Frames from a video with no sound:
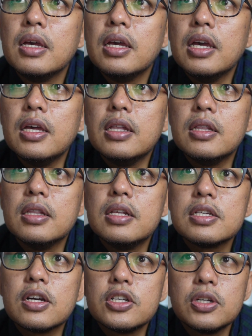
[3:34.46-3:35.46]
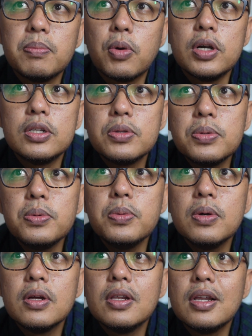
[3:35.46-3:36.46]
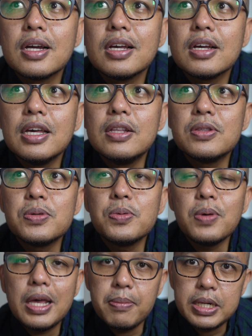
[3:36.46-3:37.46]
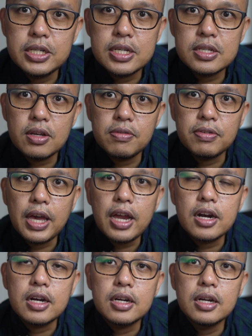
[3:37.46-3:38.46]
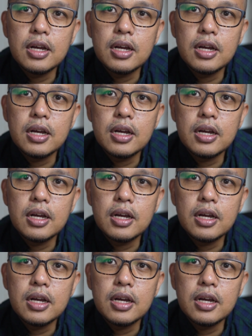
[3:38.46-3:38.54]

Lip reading: In discussion board 2, look into images of care.